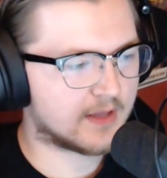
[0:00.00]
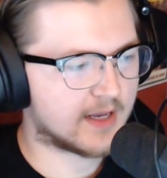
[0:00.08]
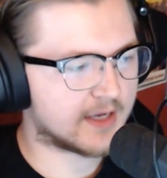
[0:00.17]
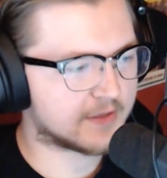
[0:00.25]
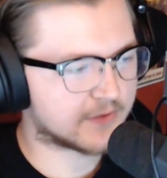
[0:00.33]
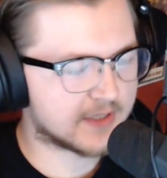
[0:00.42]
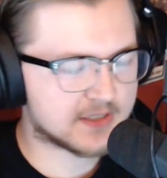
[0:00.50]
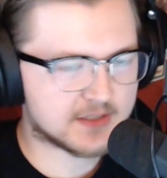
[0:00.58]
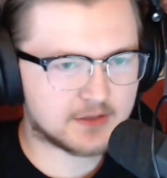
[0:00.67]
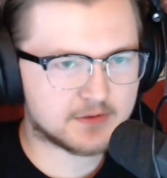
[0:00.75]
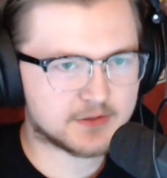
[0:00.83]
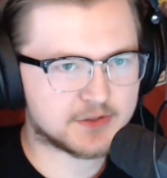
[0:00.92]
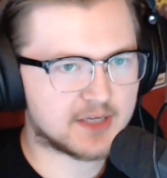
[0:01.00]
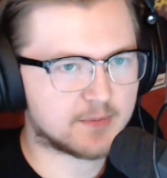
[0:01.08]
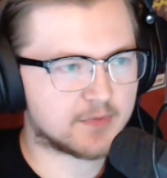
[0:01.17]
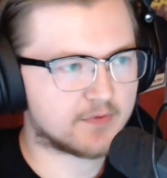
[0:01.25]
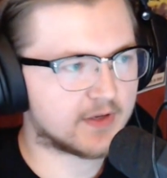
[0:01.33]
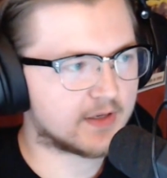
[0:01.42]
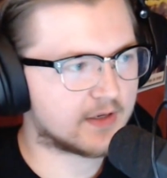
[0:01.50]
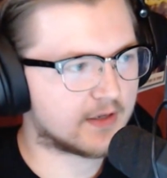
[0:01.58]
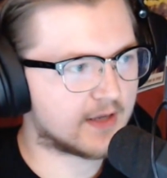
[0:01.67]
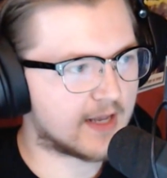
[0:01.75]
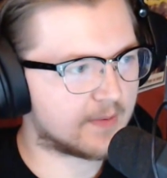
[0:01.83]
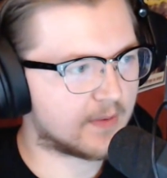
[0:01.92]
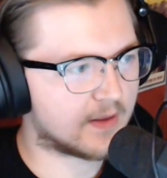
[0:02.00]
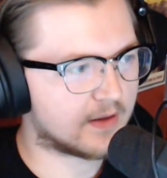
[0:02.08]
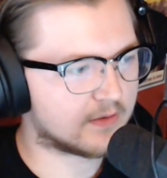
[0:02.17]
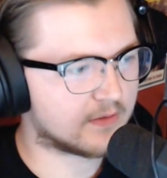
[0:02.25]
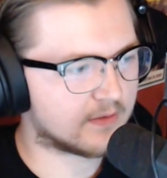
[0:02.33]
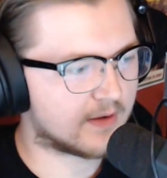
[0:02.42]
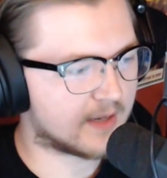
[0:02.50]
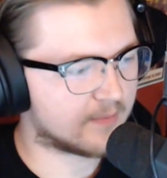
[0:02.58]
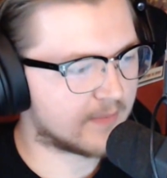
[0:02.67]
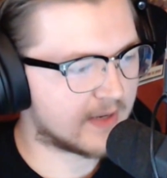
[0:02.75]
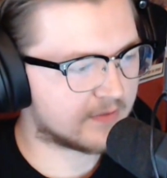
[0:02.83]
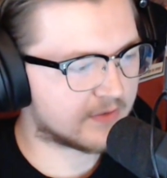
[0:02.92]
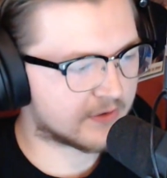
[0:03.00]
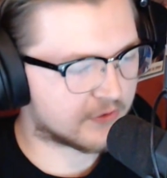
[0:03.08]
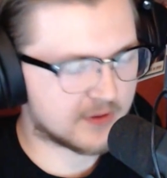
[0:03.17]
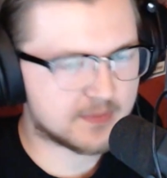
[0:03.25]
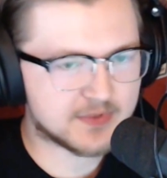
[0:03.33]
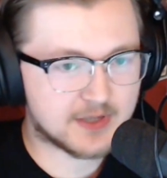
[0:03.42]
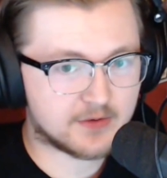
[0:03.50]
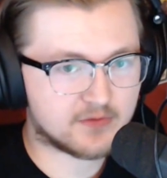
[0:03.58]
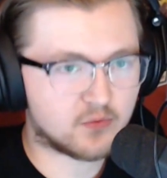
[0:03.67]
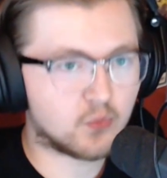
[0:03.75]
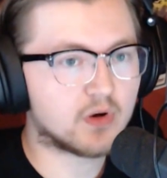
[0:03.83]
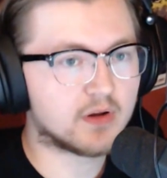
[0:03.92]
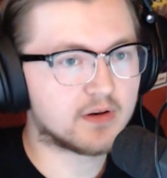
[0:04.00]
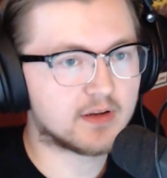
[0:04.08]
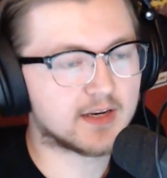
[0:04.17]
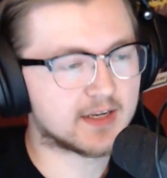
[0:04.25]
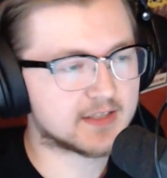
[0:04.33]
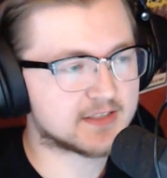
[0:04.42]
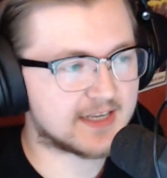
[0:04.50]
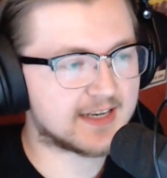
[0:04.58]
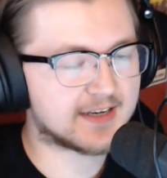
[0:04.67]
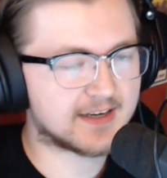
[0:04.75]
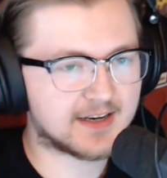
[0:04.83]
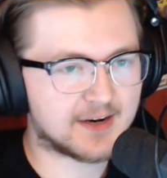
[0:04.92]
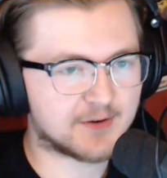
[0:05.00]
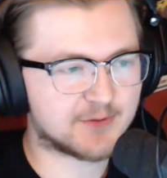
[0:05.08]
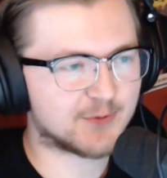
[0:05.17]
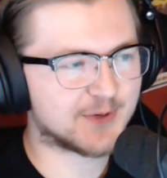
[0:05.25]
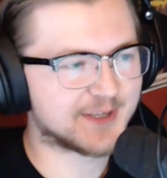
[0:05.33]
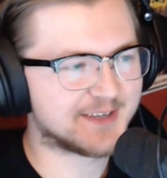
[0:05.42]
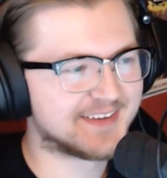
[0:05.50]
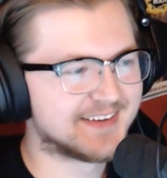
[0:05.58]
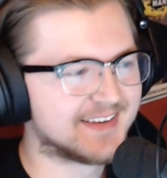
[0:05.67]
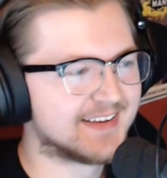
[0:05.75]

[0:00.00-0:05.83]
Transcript: I traced out the shape of it, and then I made the grips out of wood, and I sanded it out of wood.